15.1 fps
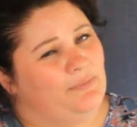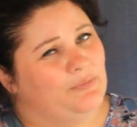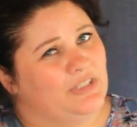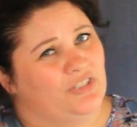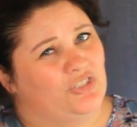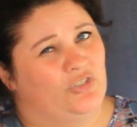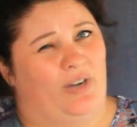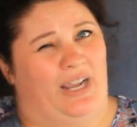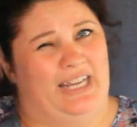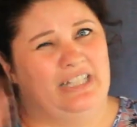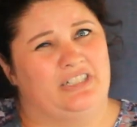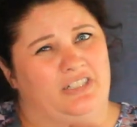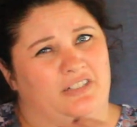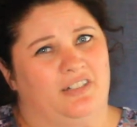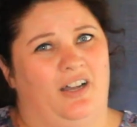
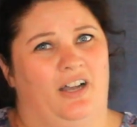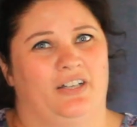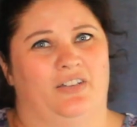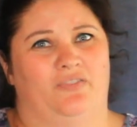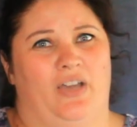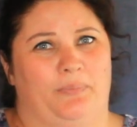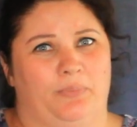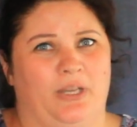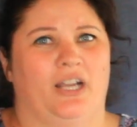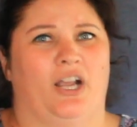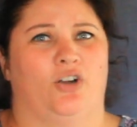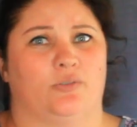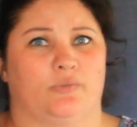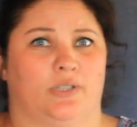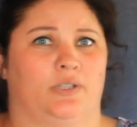situation kind of happening
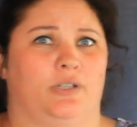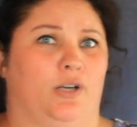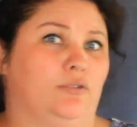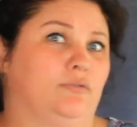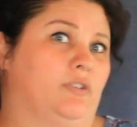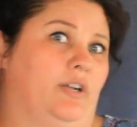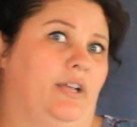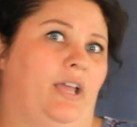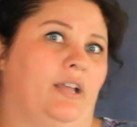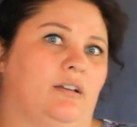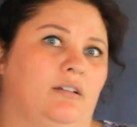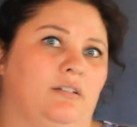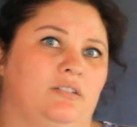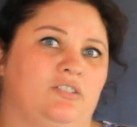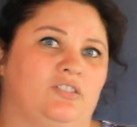over and over again.
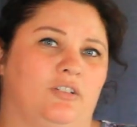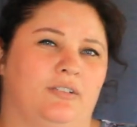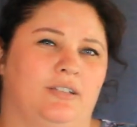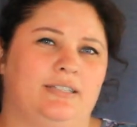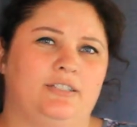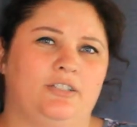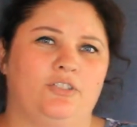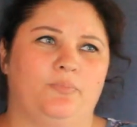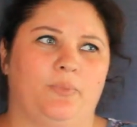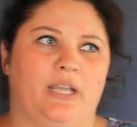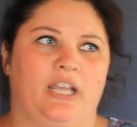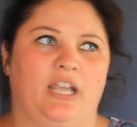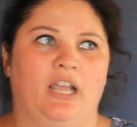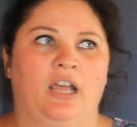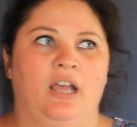So this could
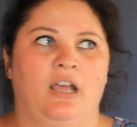be